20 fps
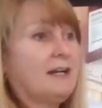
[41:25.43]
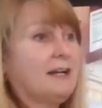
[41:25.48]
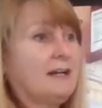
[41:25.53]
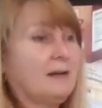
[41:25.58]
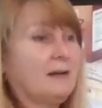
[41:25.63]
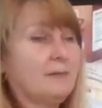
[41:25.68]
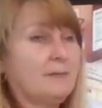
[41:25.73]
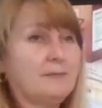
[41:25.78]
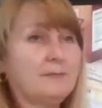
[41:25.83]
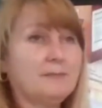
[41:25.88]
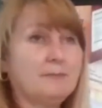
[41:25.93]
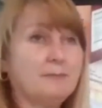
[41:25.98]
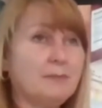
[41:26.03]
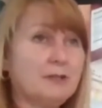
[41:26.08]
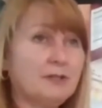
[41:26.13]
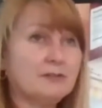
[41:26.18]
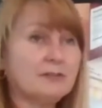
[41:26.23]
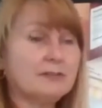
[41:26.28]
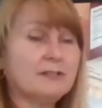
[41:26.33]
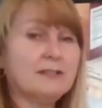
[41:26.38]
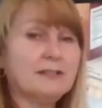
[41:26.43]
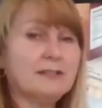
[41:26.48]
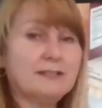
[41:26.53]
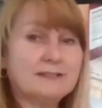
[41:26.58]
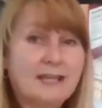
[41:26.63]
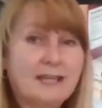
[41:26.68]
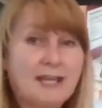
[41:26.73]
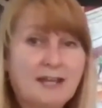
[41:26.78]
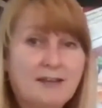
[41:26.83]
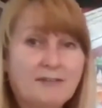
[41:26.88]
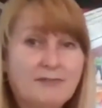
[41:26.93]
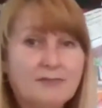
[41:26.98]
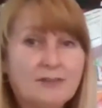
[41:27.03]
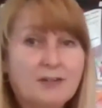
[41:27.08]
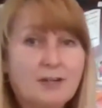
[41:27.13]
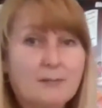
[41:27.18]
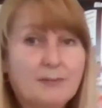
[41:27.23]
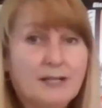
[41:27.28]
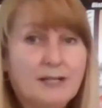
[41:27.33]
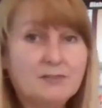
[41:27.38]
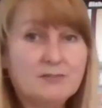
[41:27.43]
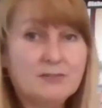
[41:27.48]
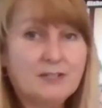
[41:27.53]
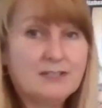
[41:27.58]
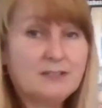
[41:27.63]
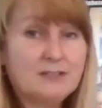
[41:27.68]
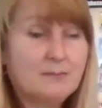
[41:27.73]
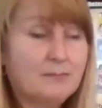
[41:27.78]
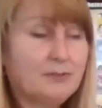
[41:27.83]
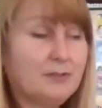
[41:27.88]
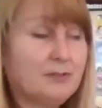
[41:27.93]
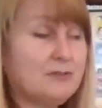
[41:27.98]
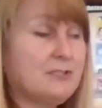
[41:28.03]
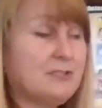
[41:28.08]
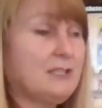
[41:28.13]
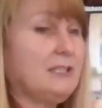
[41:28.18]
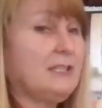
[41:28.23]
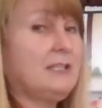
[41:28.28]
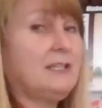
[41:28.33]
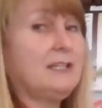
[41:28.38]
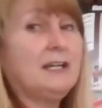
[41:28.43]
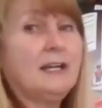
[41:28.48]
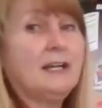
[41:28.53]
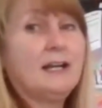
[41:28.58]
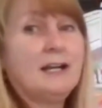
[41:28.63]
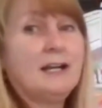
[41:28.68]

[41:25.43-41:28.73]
um, milk is half carbohydrates and protein,